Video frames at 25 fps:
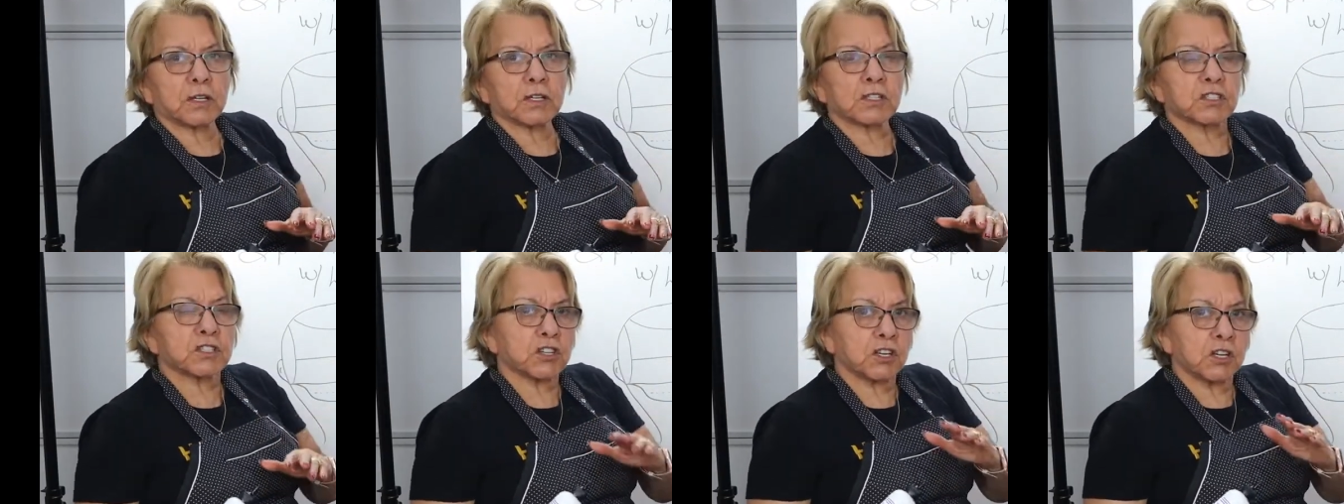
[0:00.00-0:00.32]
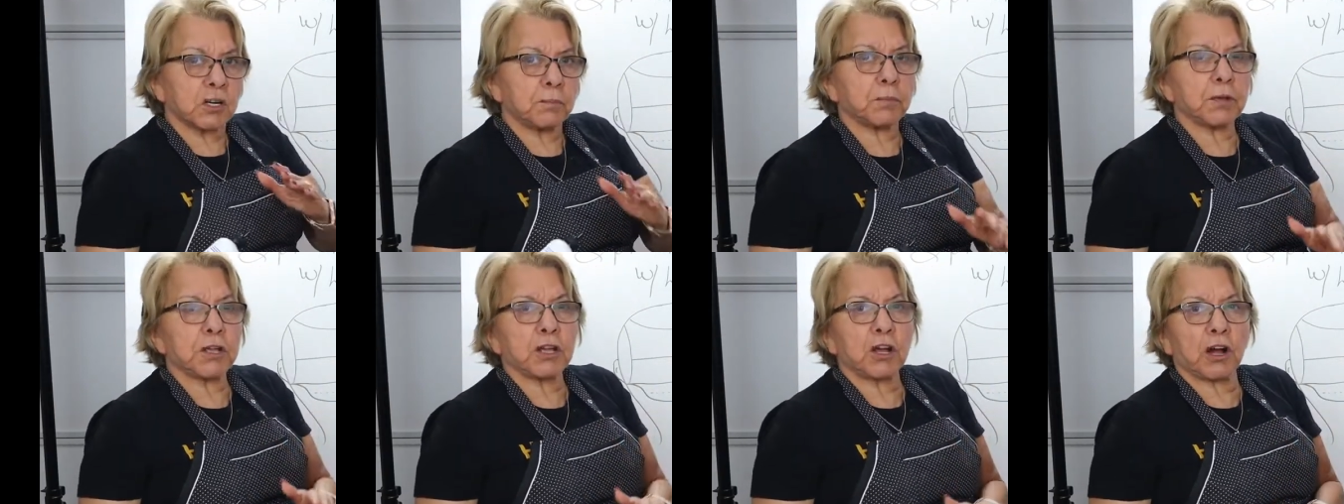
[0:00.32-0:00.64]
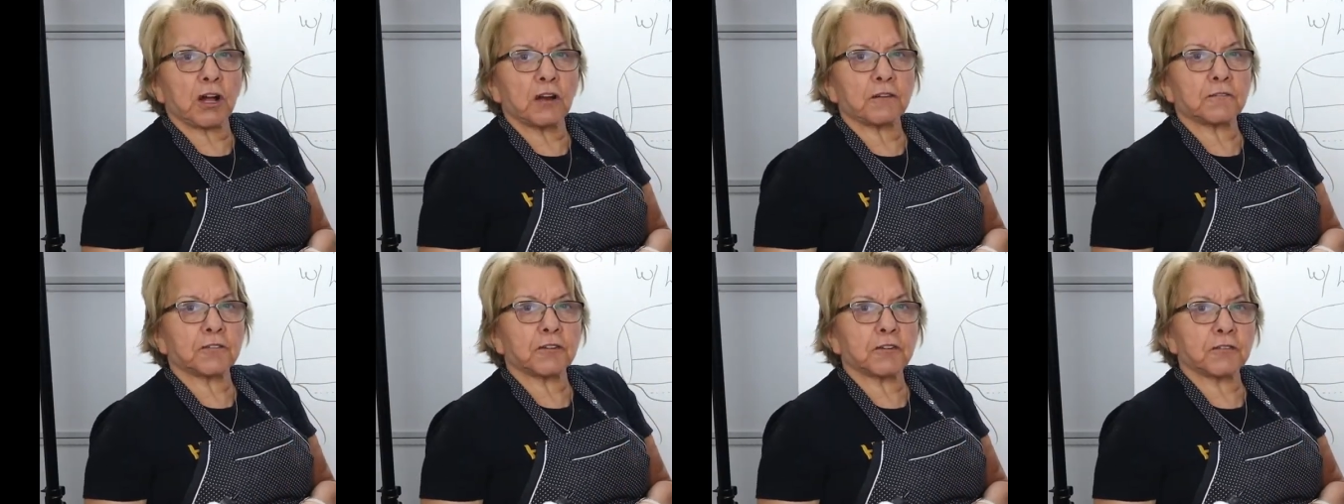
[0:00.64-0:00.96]
It's going to be
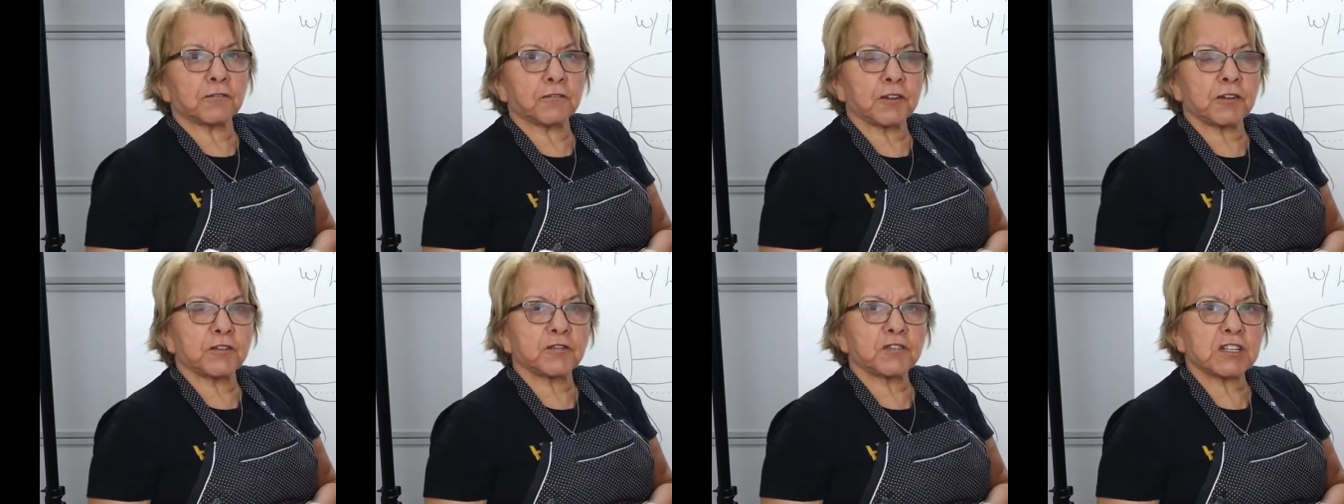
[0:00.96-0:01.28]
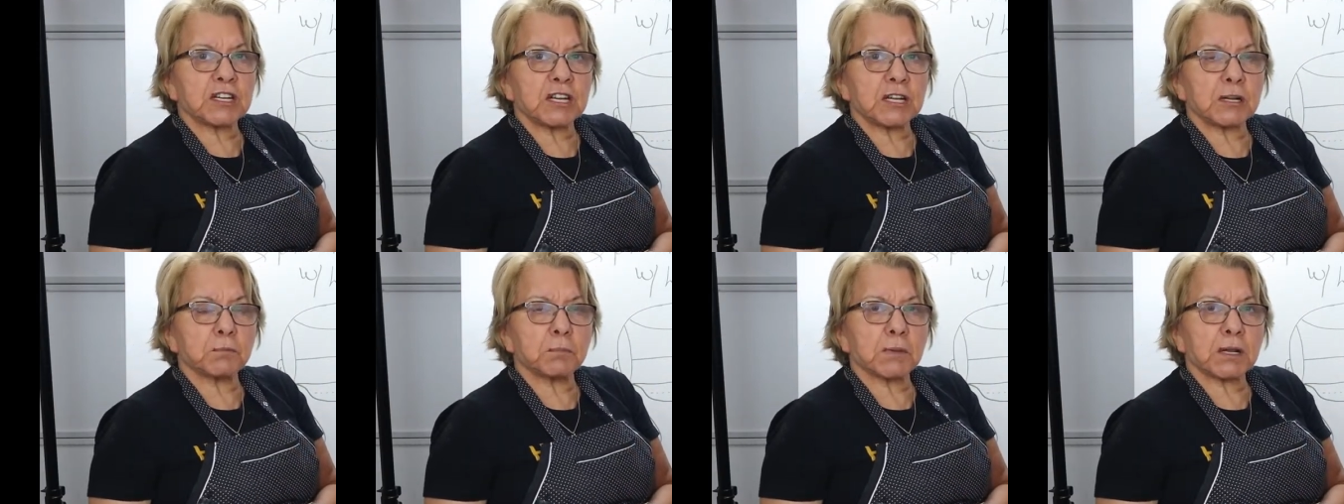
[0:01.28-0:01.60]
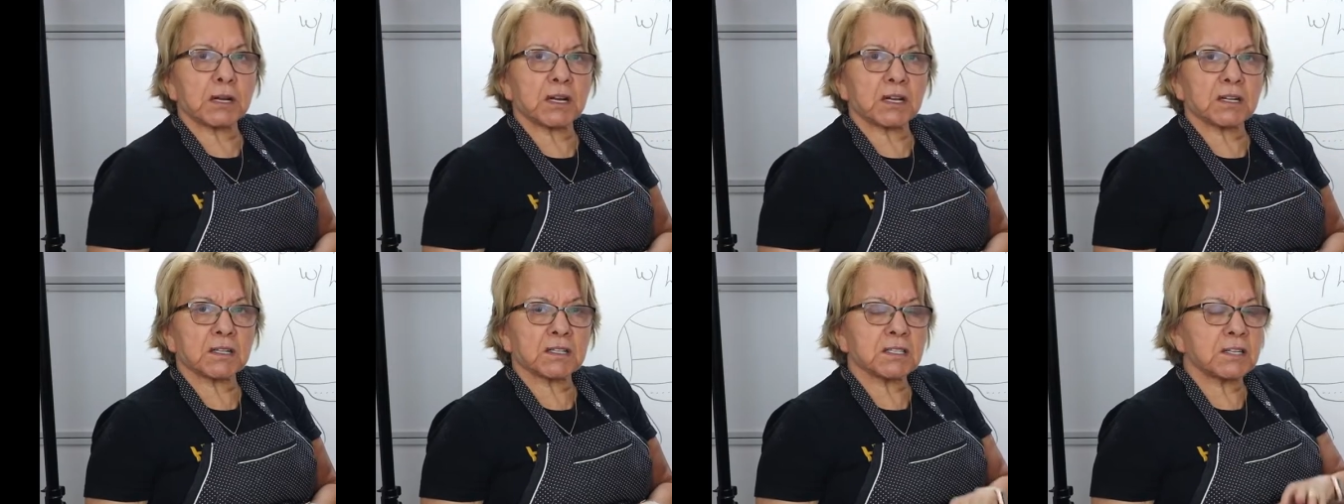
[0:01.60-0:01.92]
on for 15
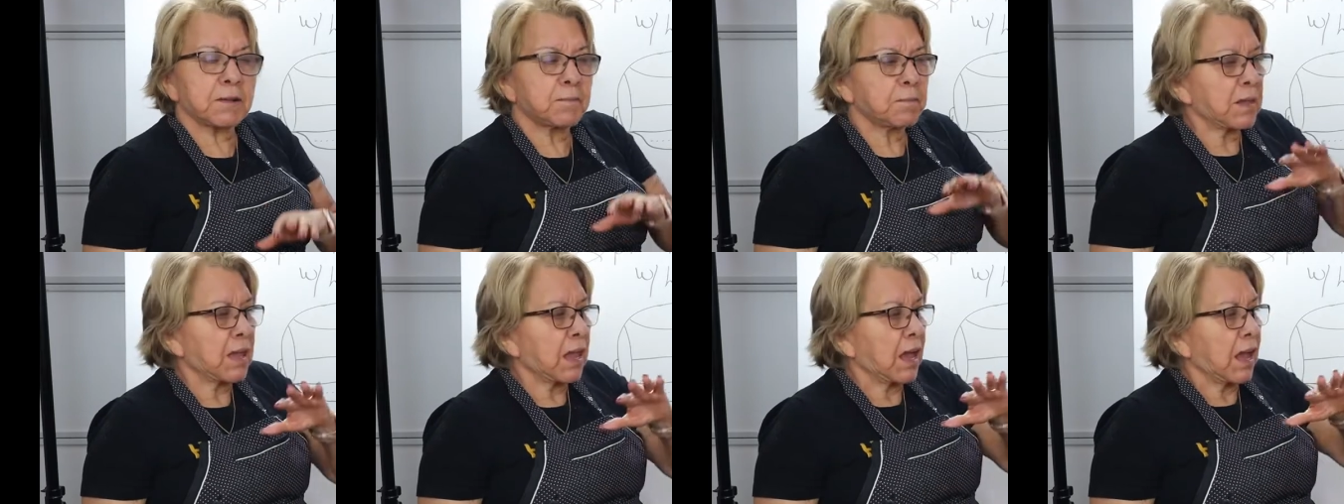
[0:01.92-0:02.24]
minutes.